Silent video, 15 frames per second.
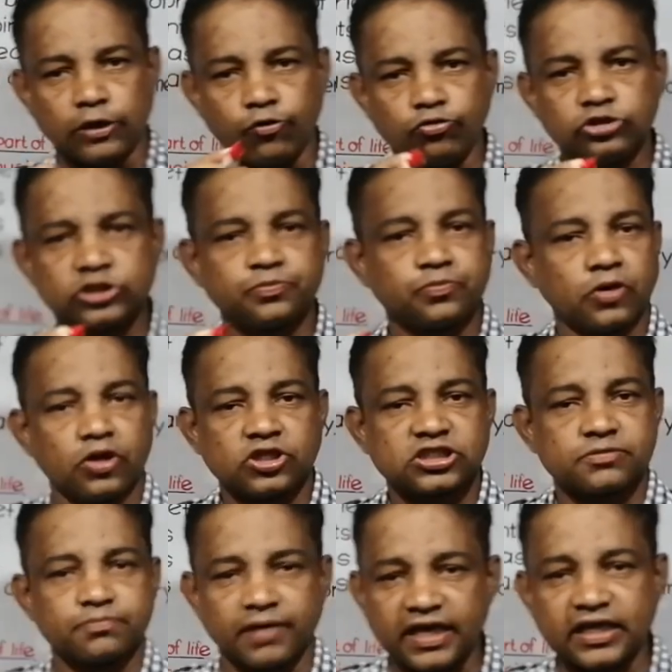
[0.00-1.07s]
Note
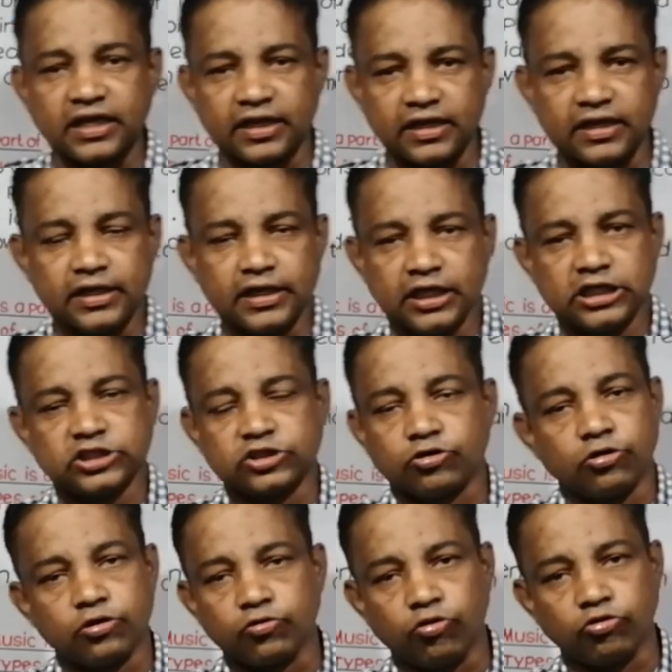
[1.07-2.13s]
plus making is
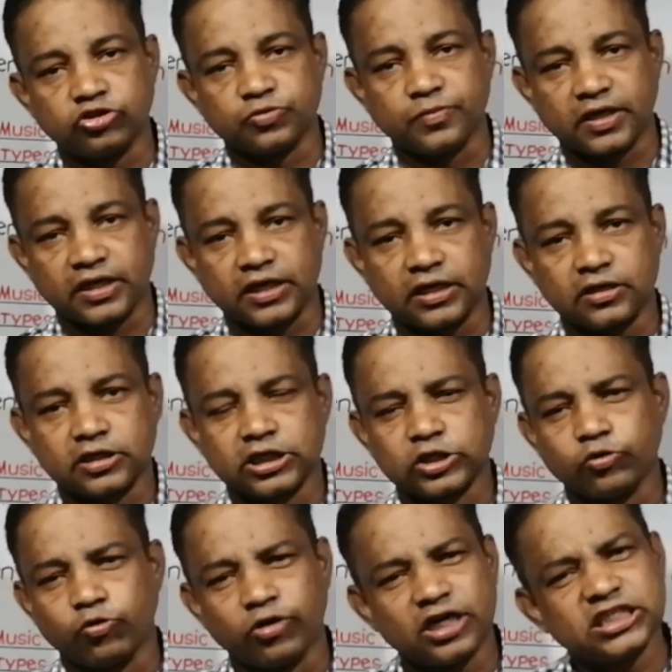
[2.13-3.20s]
equal to note making.
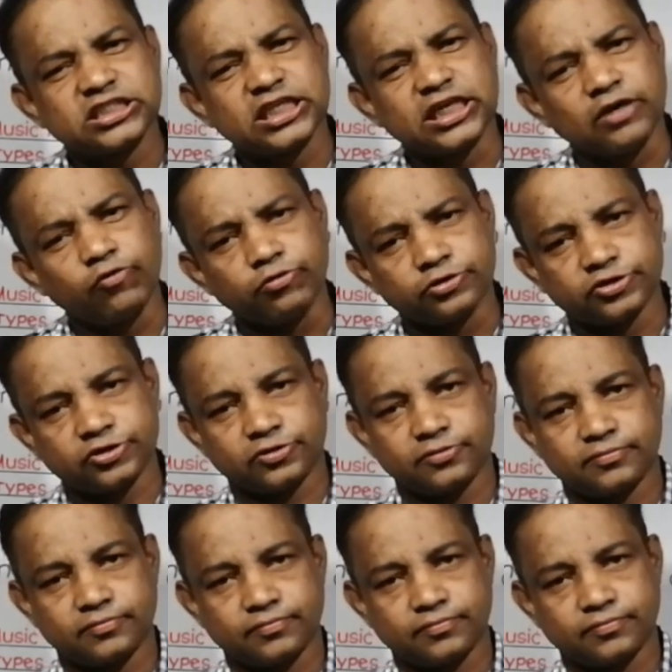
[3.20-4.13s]
What is a note?